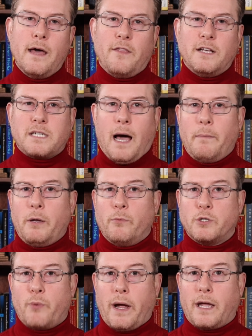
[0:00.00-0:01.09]
This comet
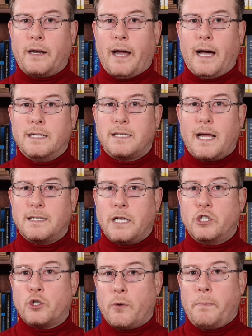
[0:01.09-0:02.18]
was recognized as a
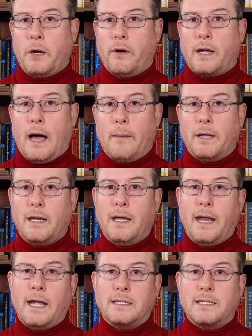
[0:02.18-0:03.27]
short-period comet
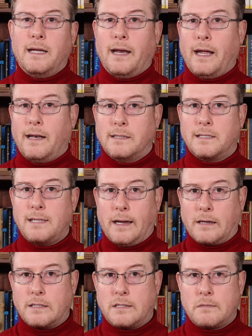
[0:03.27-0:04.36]
in
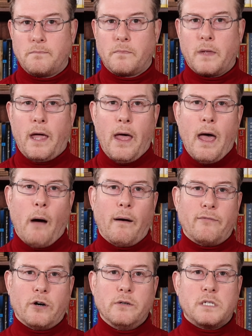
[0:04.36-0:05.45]
1886.
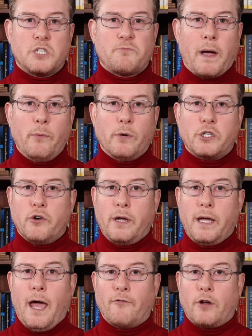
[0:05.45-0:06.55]
However, despite
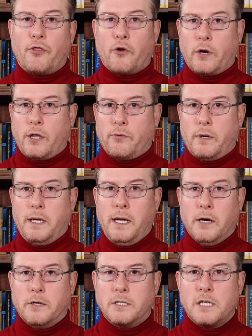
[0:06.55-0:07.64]
returning every 33
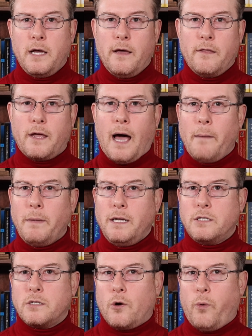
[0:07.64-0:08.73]
years, the comet
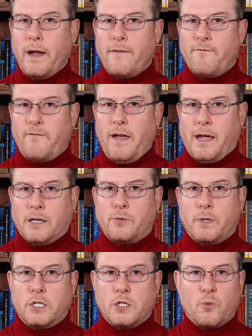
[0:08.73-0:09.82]
is quite faint,
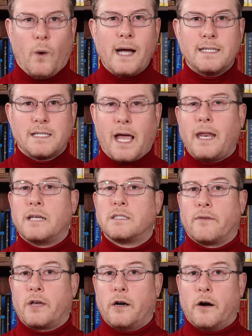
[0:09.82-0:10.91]
which is why sightings
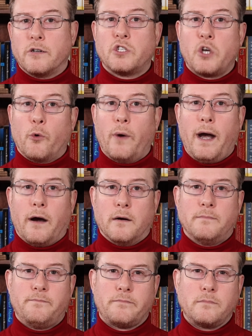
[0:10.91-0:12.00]
of it are so
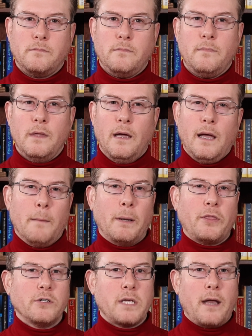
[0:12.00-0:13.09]
rare.
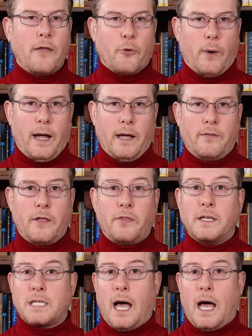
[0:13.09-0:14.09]
But there's another way that this